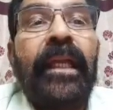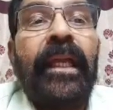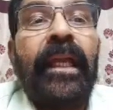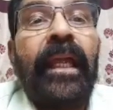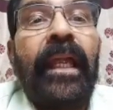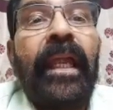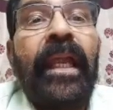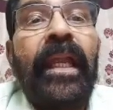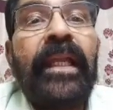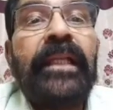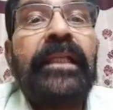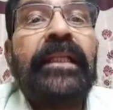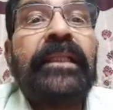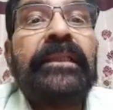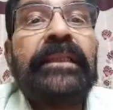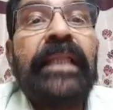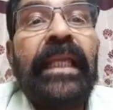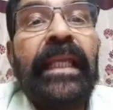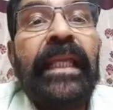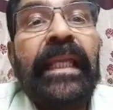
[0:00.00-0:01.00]
And
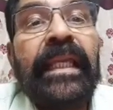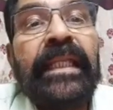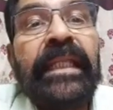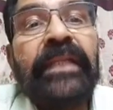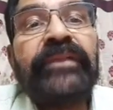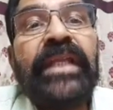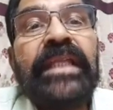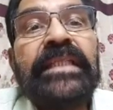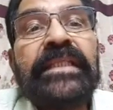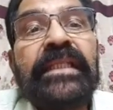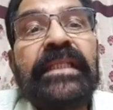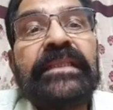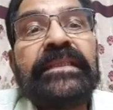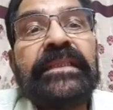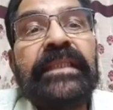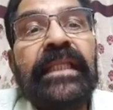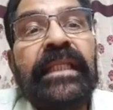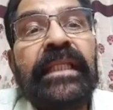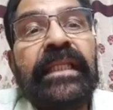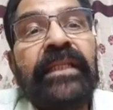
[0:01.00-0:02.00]
the area of dangerous
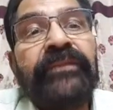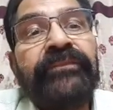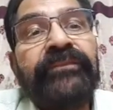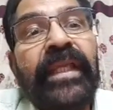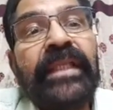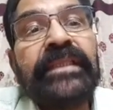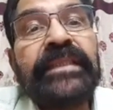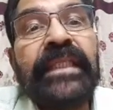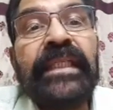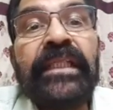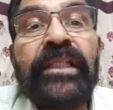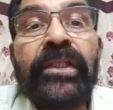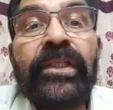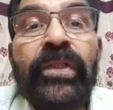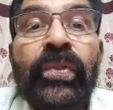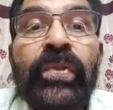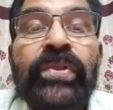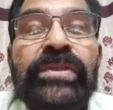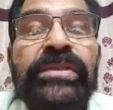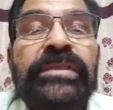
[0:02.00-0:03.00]
area face
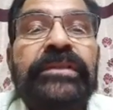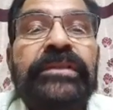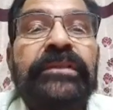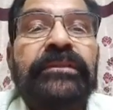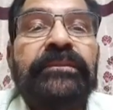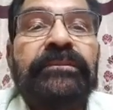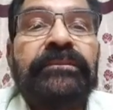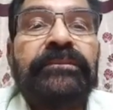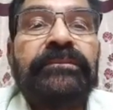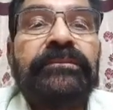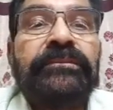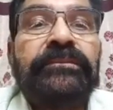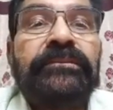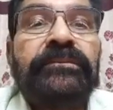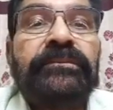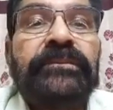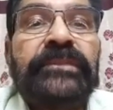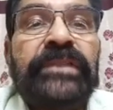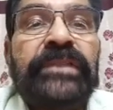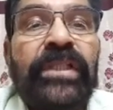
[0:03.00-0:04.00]
includes
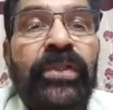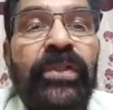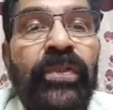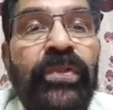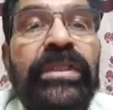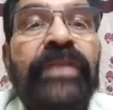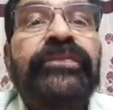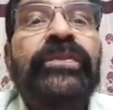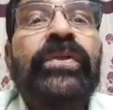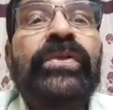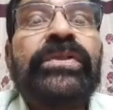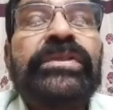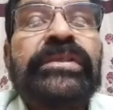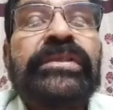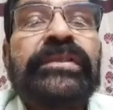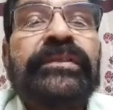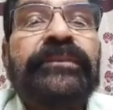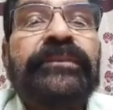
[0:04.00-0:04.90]
the root of nose